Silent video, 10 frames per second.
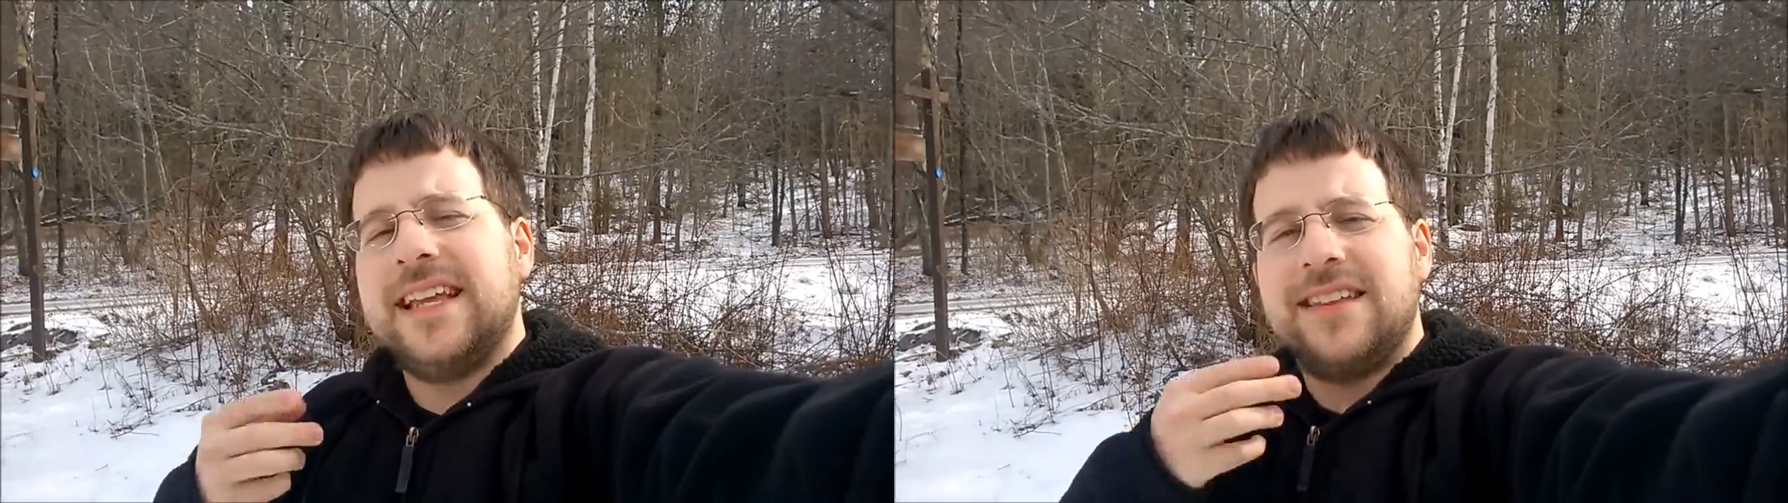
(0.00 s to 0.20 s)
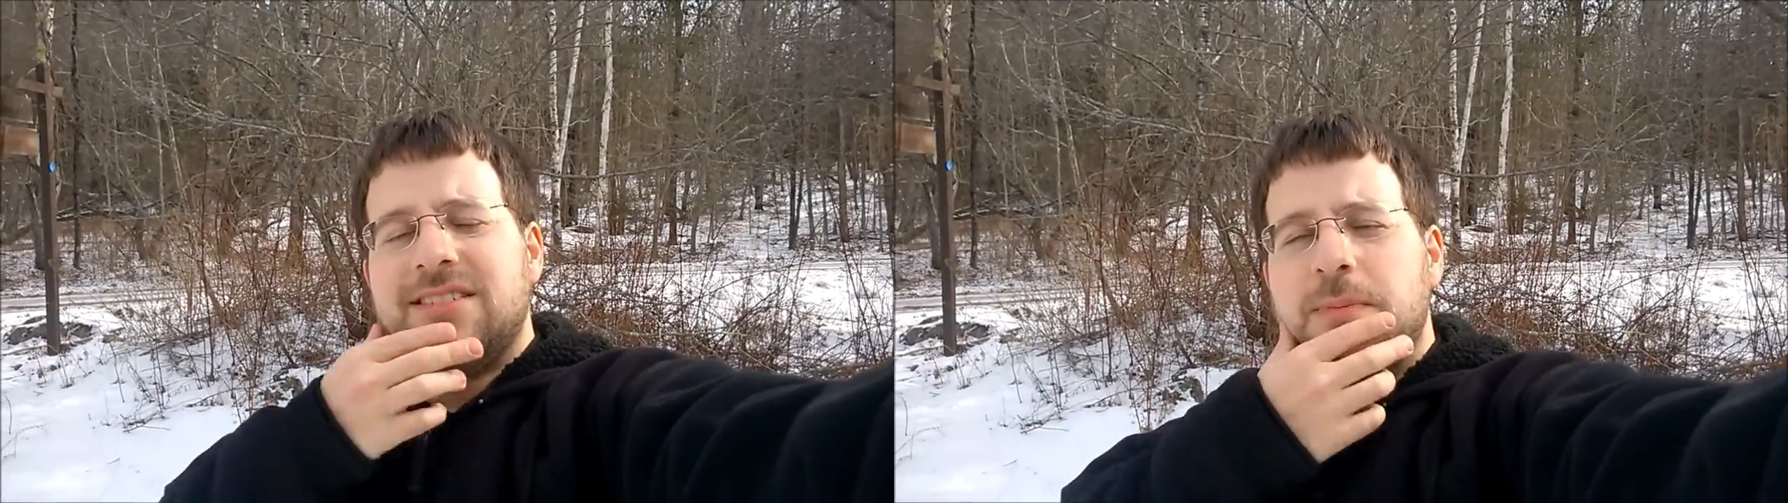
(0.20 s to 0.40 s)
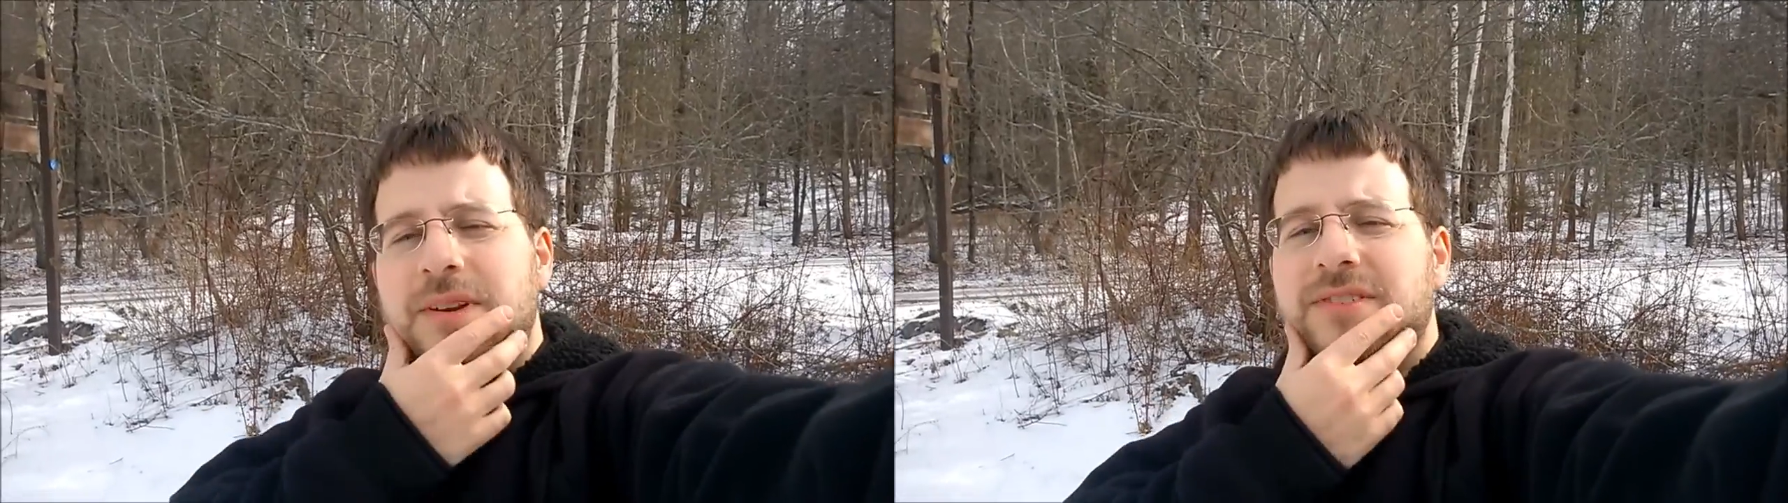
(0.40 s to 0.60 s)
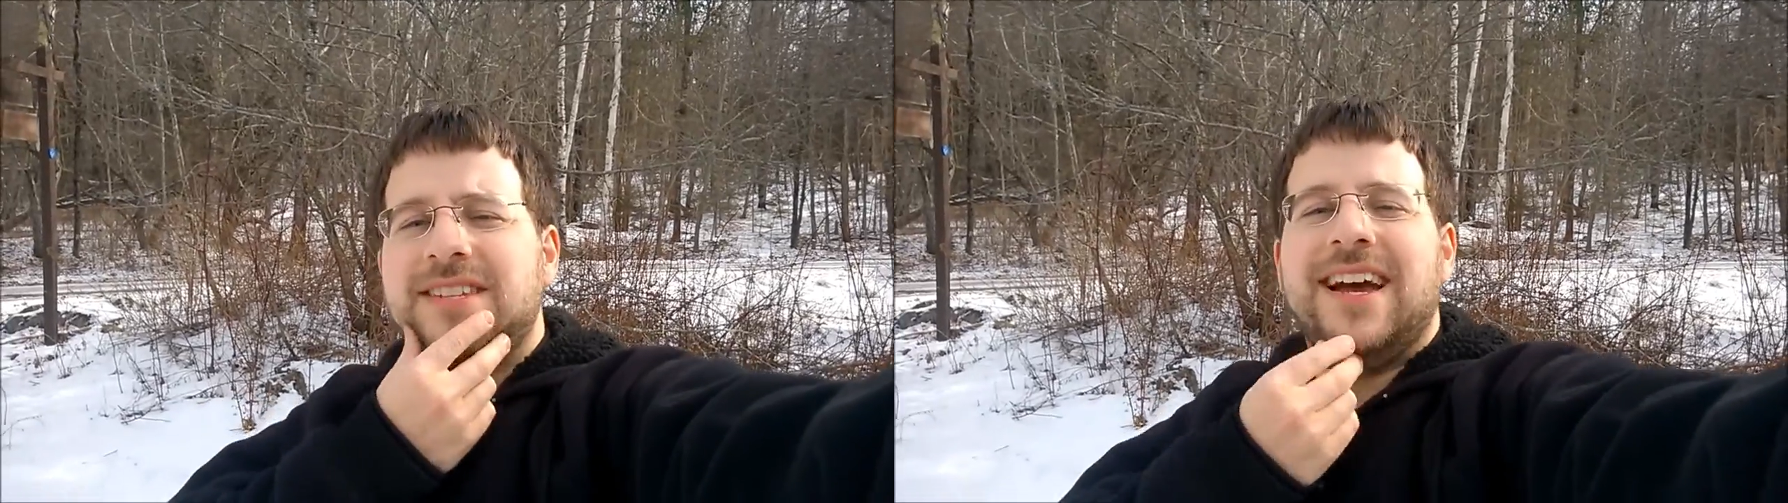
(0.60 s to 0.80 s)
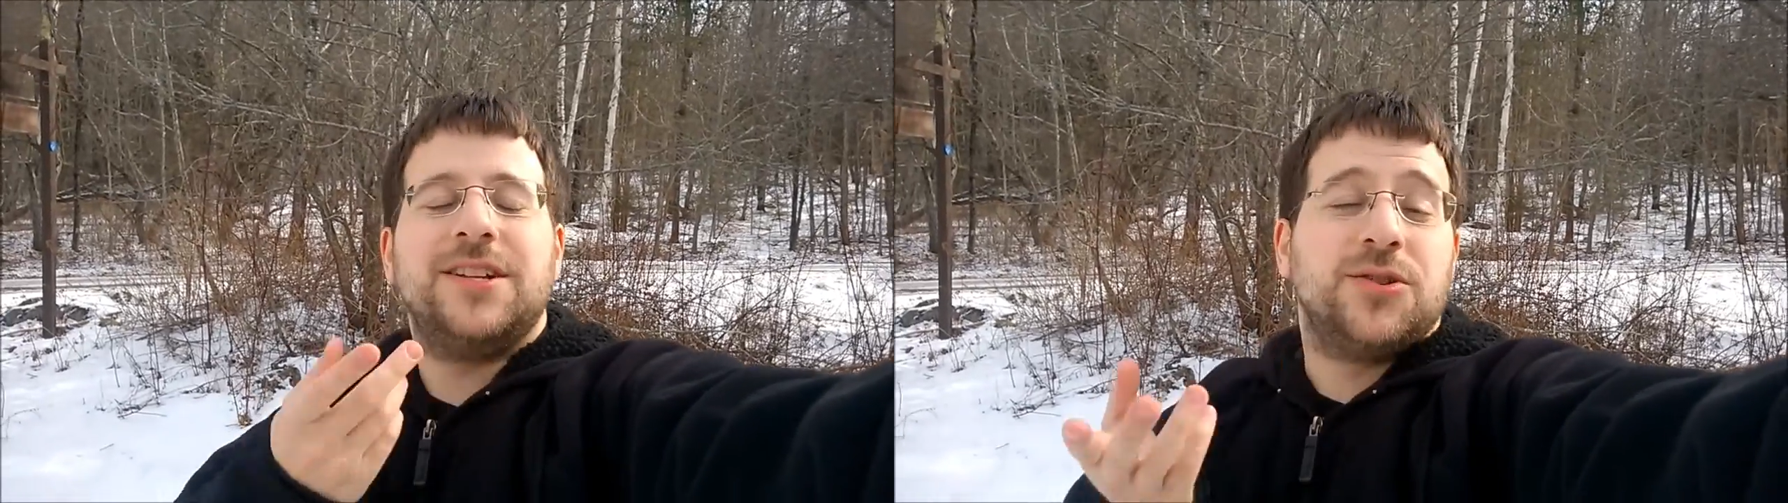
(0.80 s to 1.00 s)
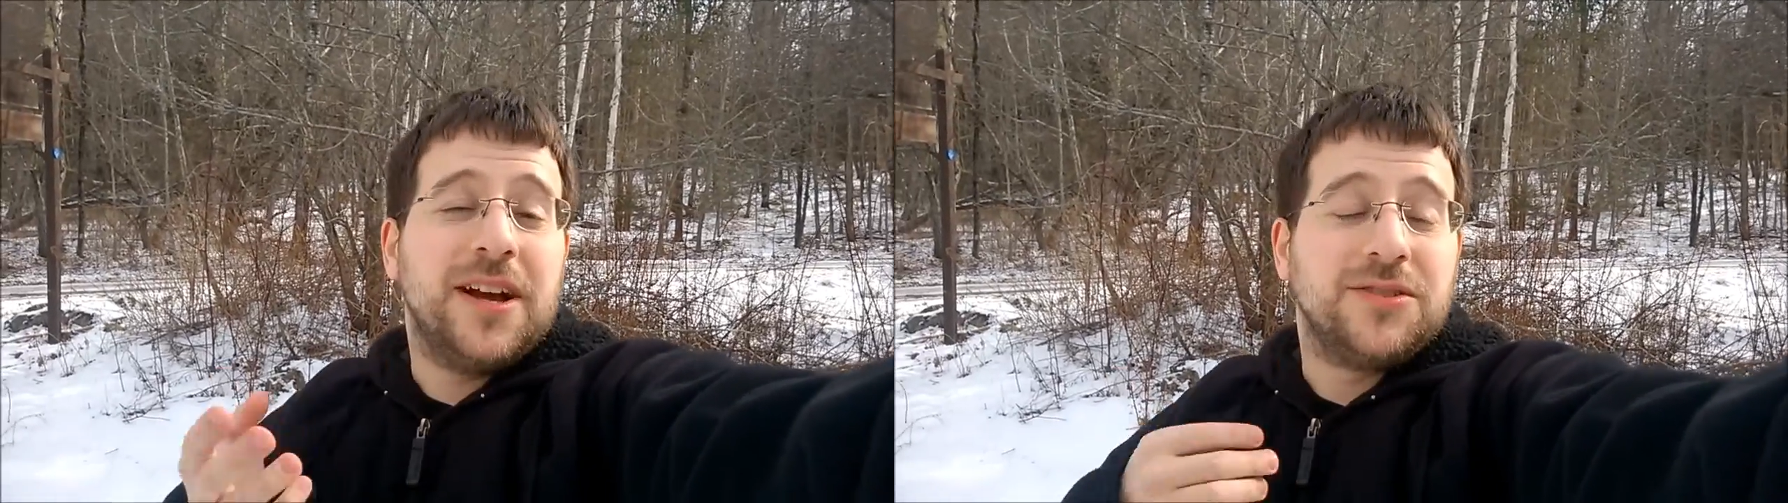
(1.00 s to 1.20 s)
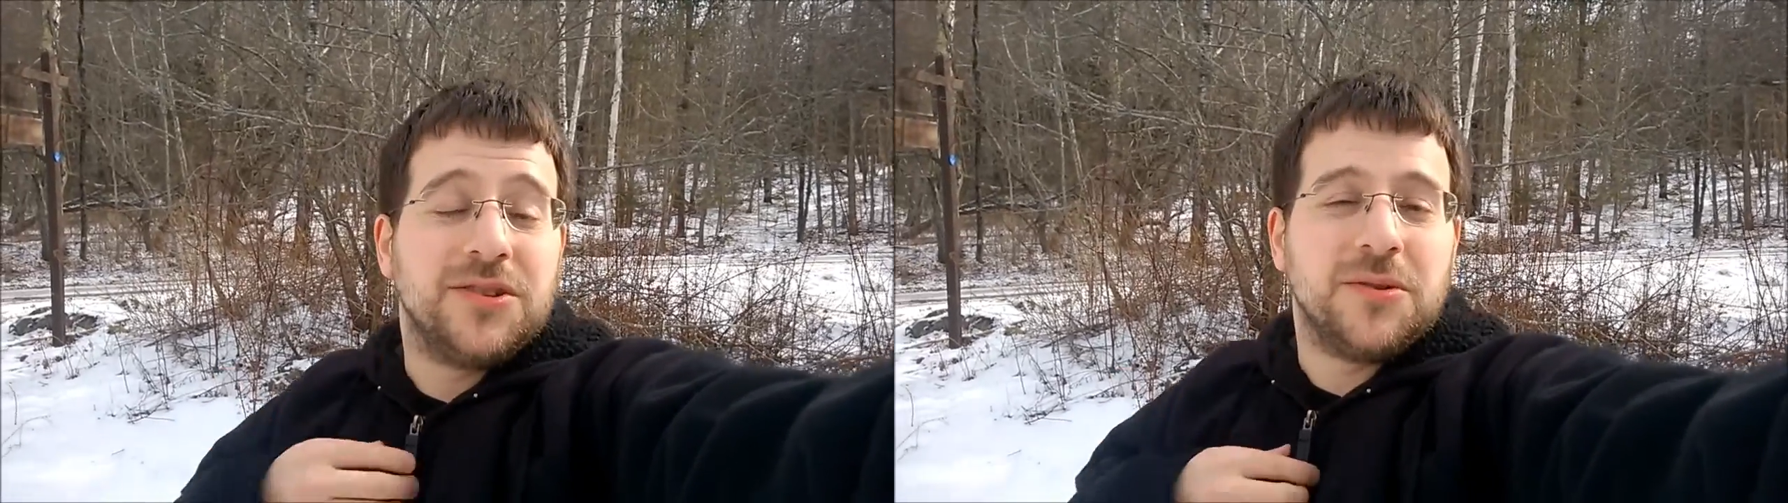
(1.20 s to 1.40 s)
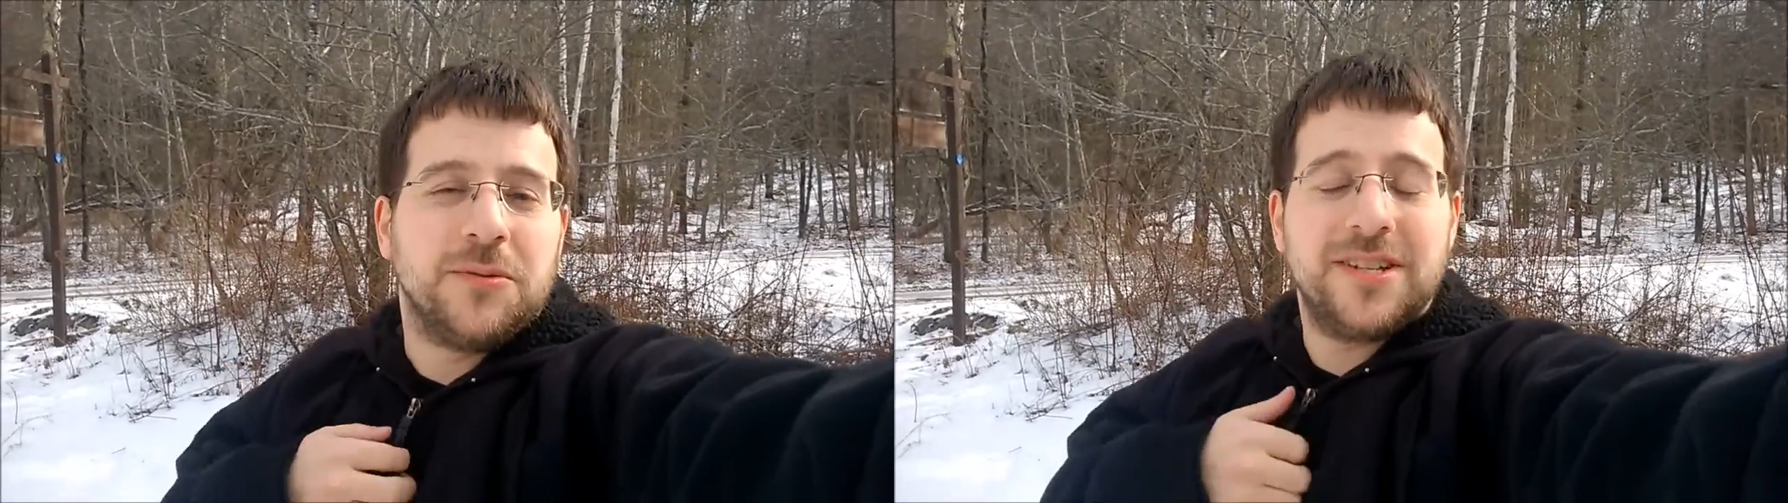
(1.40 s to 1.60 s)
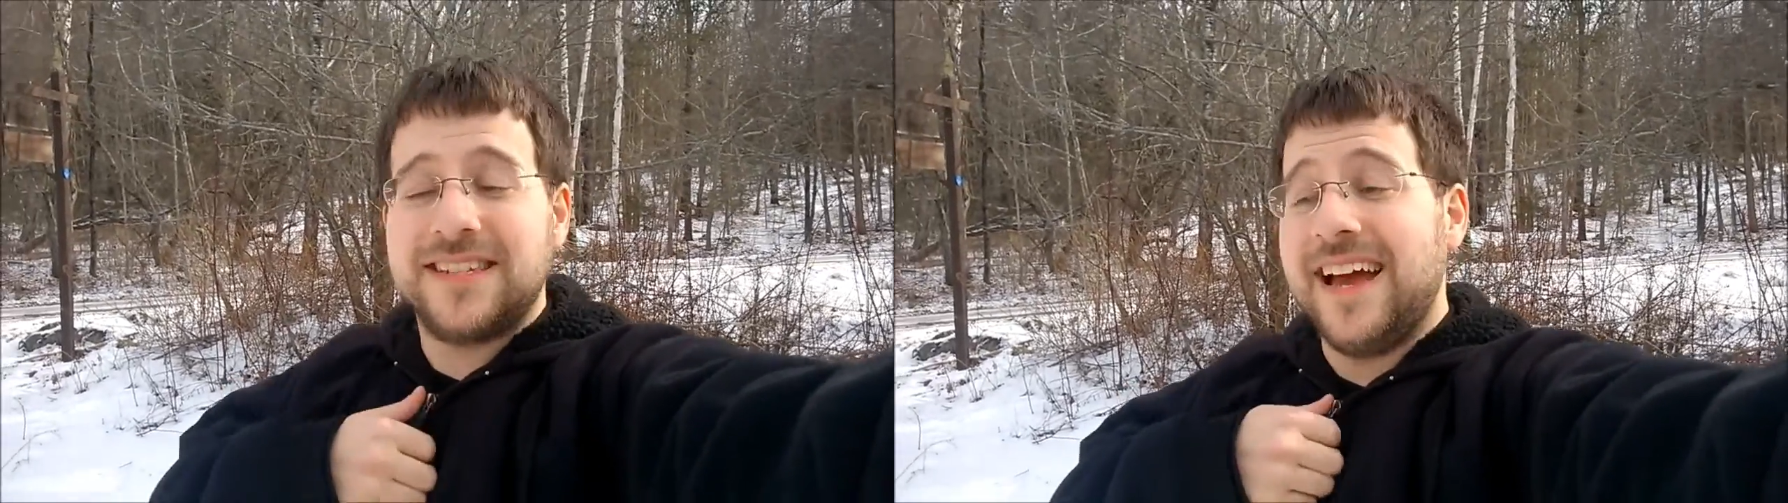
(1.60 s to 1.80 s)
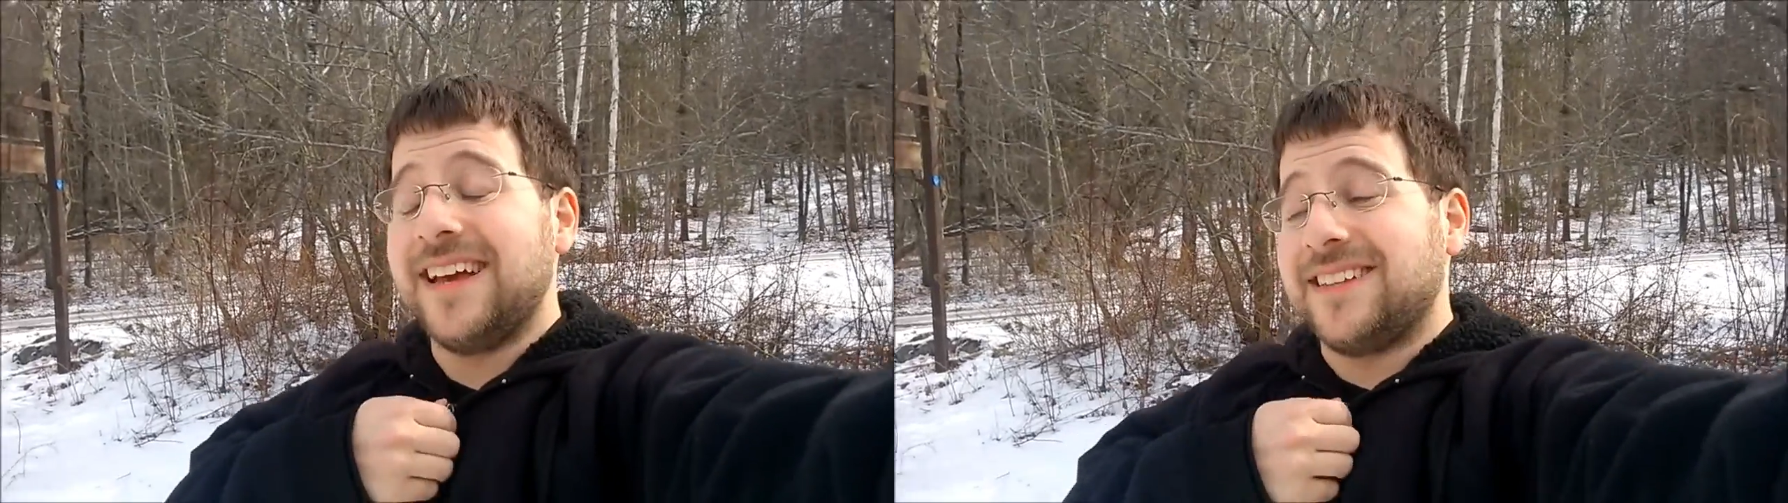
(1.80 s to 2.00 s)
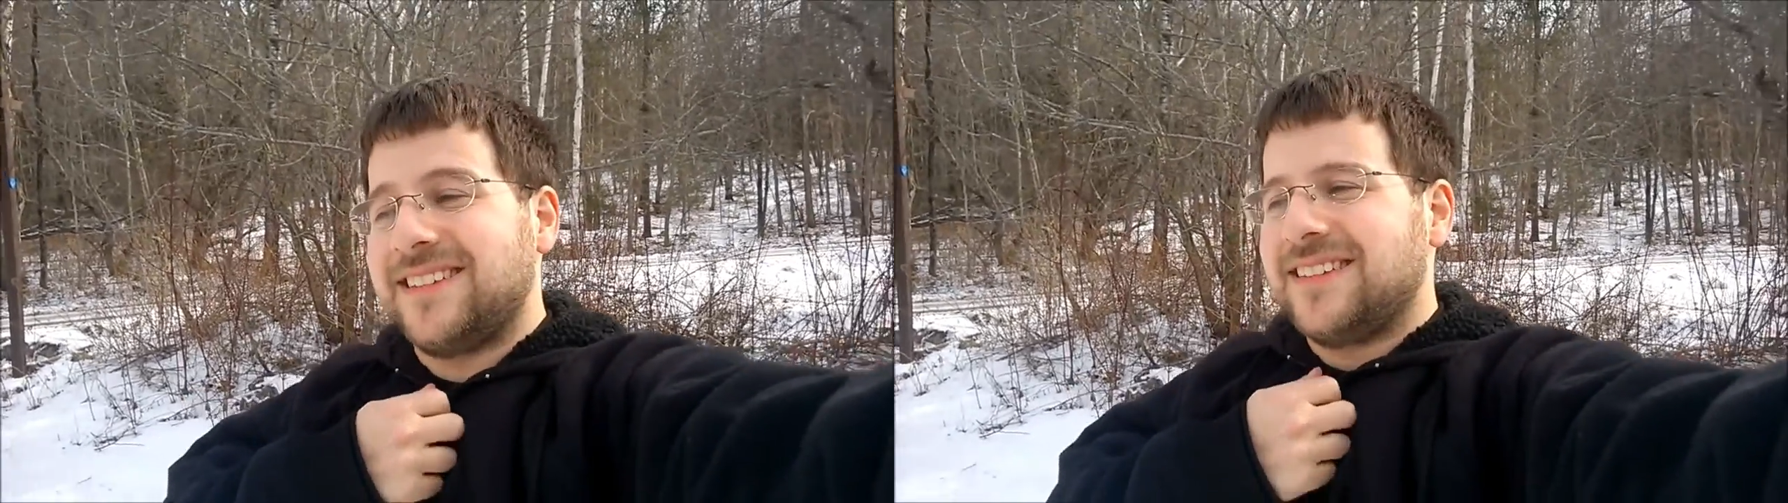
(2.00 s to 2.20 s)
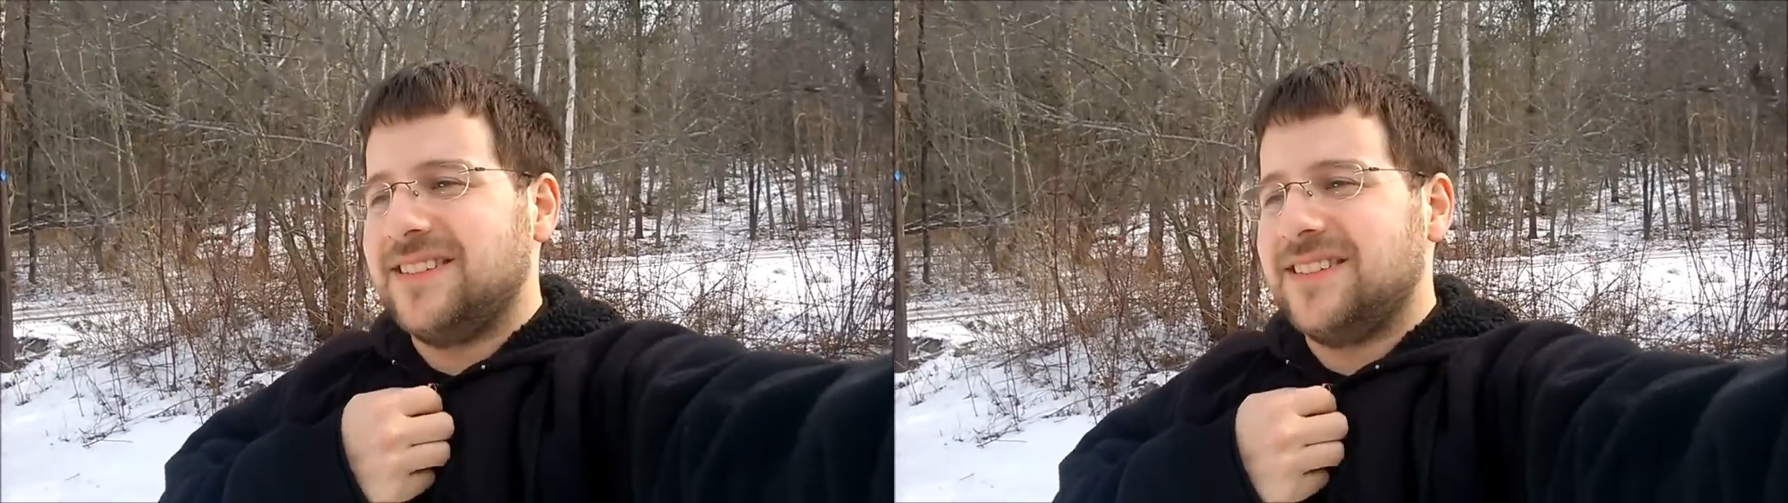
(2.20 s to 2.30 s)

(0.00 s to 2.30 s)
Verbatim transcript: yeah, there's a bit of a side trail to it, which is nice,